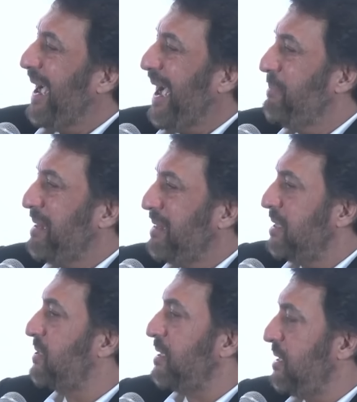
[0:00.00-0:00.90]
I mean,
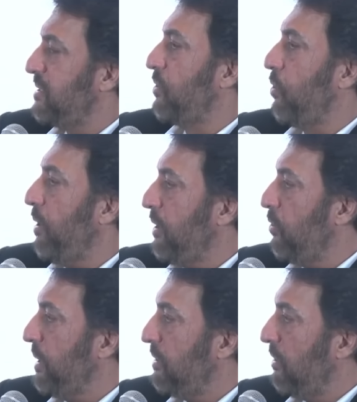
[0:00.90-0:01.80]
this is going
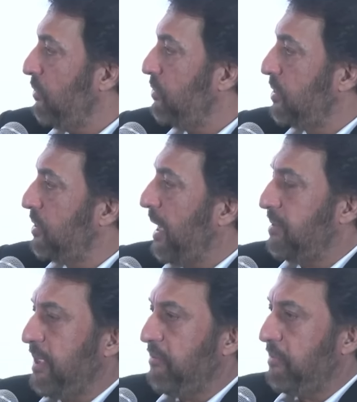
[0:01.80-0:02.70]
to be the future. I
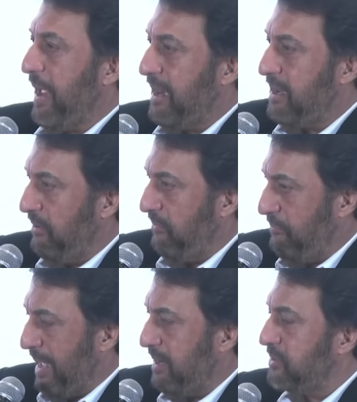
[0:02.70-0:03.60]
think active
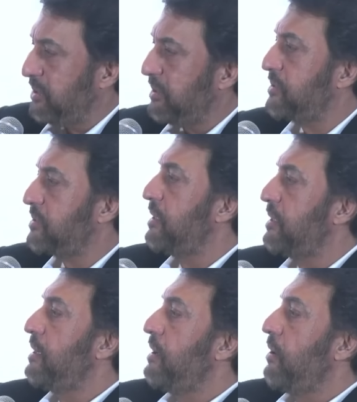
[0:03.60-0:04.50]
managers
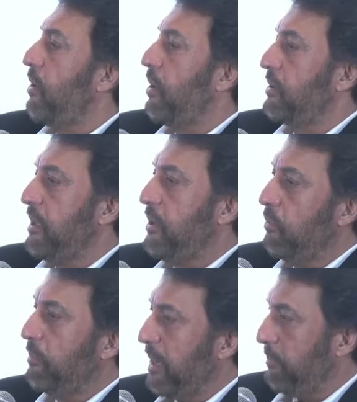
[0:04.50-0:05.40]
or the
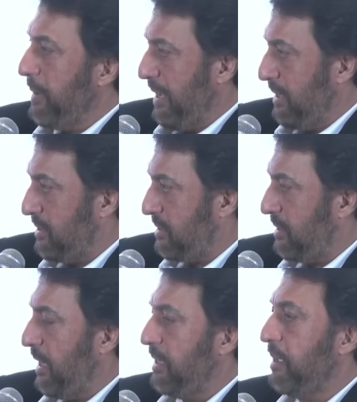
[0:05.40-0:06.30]
human beings
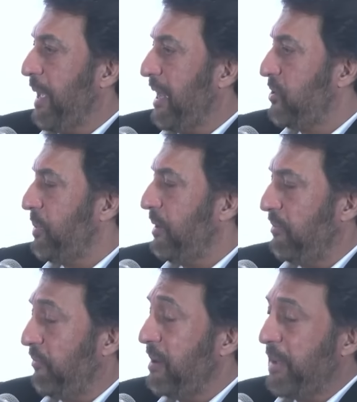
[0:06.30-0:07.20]
in the management,
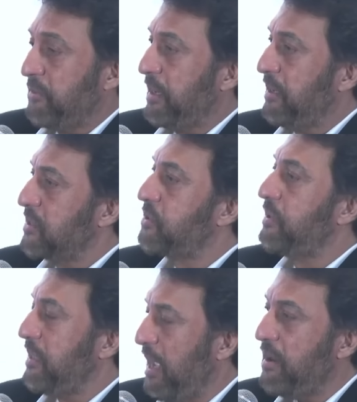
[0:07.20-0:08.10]
the fund management
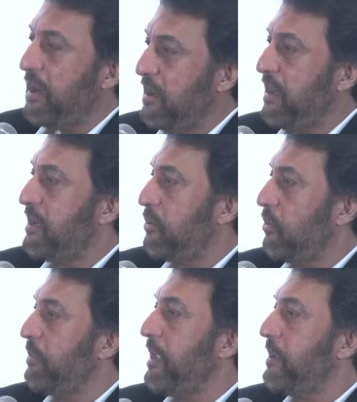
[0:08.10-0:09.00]
industry, they really need
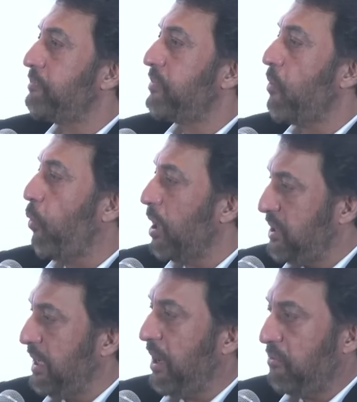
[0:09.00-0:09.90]
to be
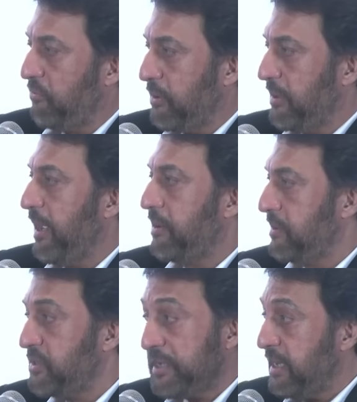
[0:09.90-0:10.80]
watching out for their
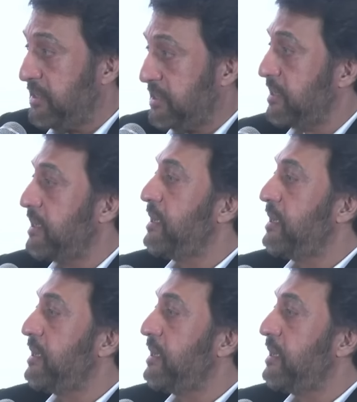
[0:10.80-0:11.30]
seats.